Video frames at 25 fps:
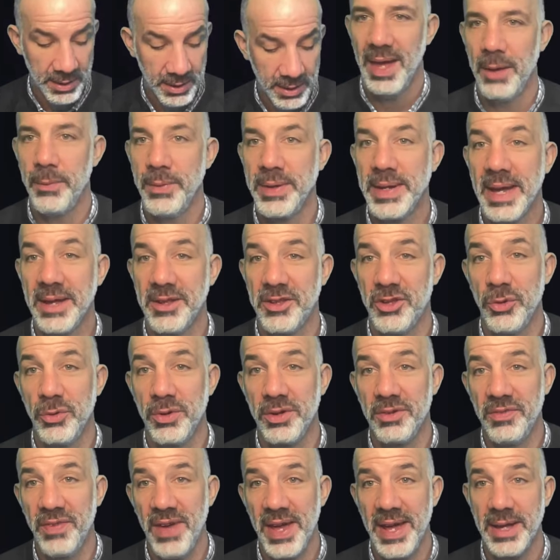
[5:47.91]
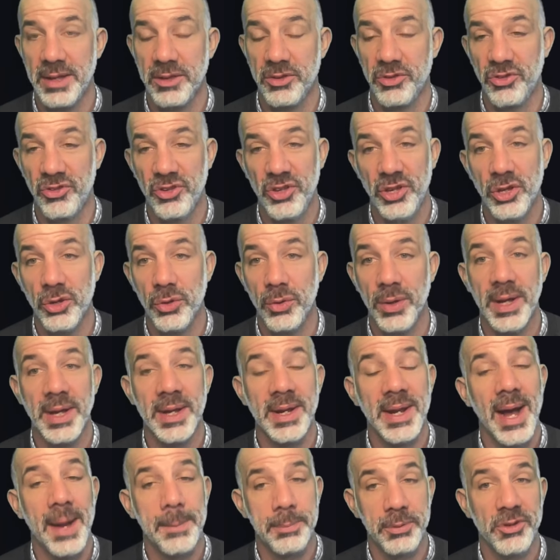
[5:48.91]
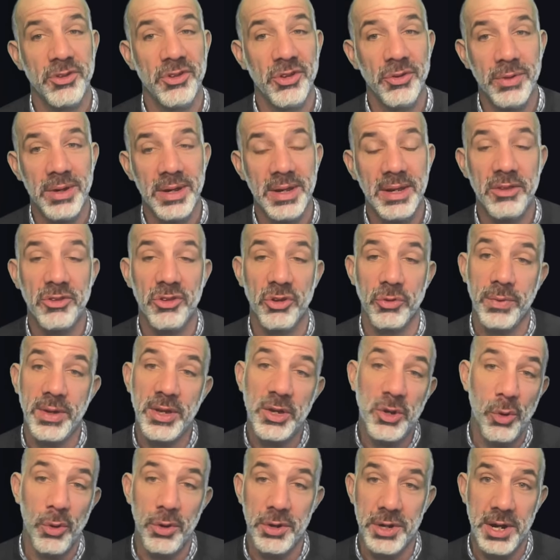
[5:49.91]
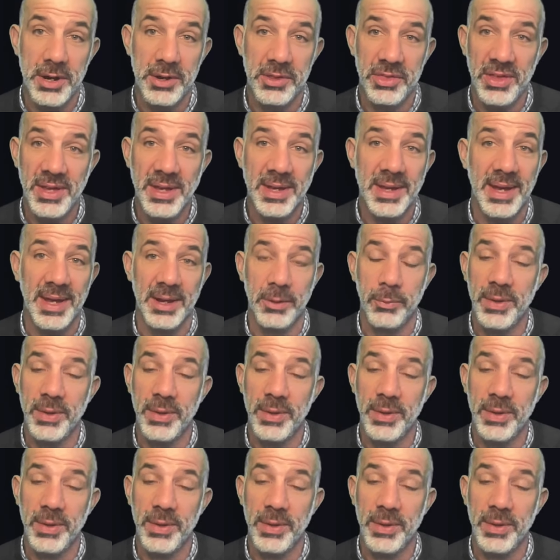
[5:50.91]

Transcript: and we get to advance to an opportunity to record our thinking.